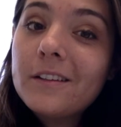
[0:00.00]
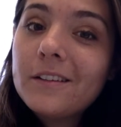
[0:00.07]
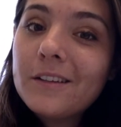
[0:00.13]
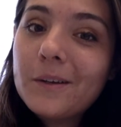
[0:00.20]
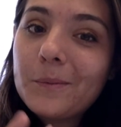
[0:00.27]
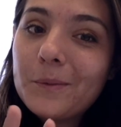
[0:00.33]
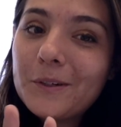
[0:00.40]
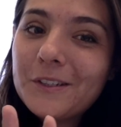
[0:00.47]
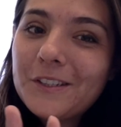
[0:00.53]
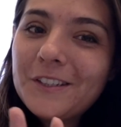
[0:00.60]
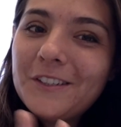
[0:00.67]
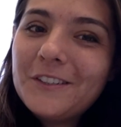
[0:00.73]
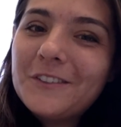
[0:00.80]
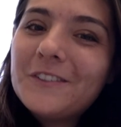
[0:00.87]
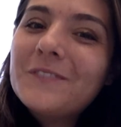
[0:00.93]
Number
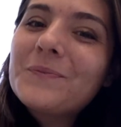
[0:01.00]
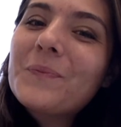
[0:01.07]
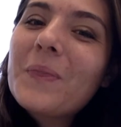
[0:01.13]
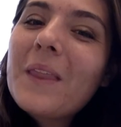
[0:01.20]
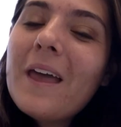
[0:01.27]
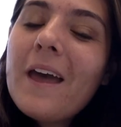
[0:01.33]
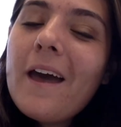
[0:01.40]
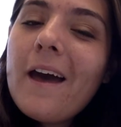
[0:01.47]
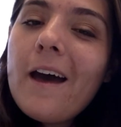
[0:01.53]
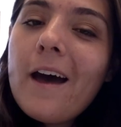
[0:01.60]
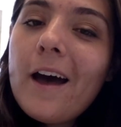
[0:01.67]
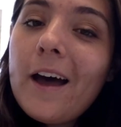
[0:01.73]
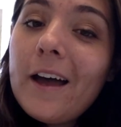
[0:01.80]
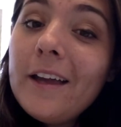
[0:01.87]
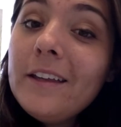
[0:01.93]
2,
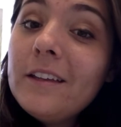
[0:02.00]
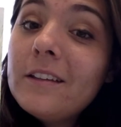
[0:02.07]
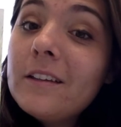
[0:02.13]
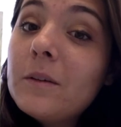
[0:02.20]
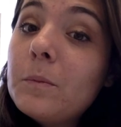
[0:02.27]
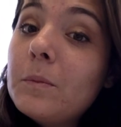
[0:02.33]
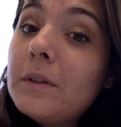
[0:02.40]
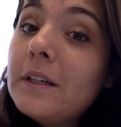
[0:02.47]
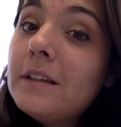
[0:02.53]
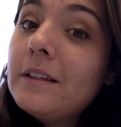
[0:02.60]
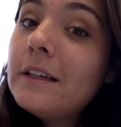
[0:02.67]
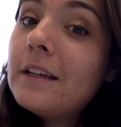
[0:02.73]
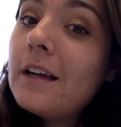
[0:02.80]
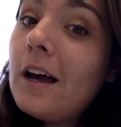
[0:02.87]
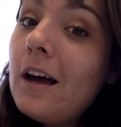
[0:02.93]
I can
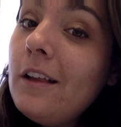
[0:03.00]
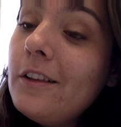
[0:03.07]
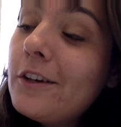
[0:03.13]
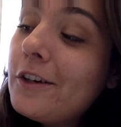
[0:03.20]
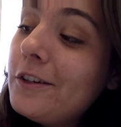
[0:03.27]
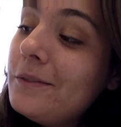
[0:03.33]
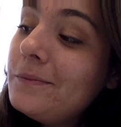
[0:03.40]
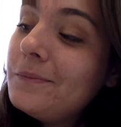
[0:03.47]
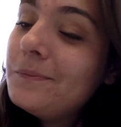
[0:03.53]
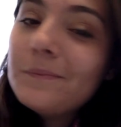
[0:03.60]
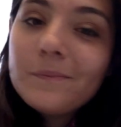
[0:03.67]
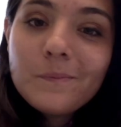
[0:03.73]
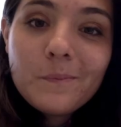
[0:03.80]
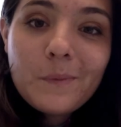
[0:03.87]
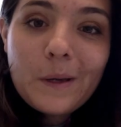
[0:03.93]
completely color
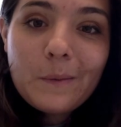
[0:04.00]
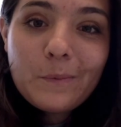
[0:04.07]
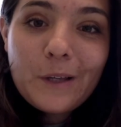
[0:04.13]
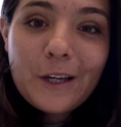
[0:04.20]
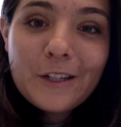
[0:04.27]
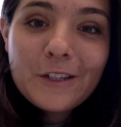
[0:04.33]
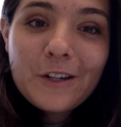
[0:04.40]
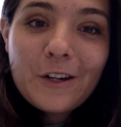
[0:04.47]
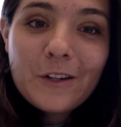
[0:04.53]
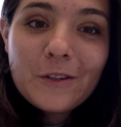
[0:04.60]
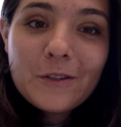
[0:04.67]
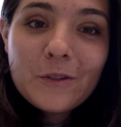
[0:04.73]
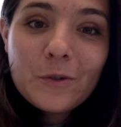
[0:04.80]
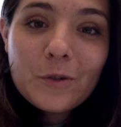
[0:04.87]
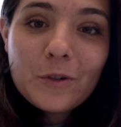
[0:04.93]
my blind
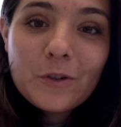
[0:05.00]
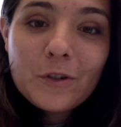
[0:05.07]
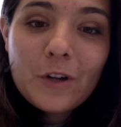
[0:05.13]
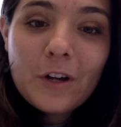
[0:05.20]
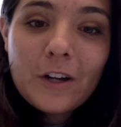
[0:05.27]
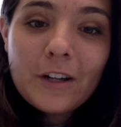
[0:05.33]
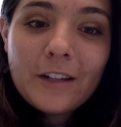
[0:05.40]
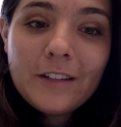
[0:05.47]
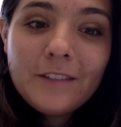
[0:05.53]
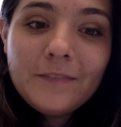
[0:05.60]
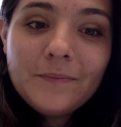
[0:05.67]
contour drawing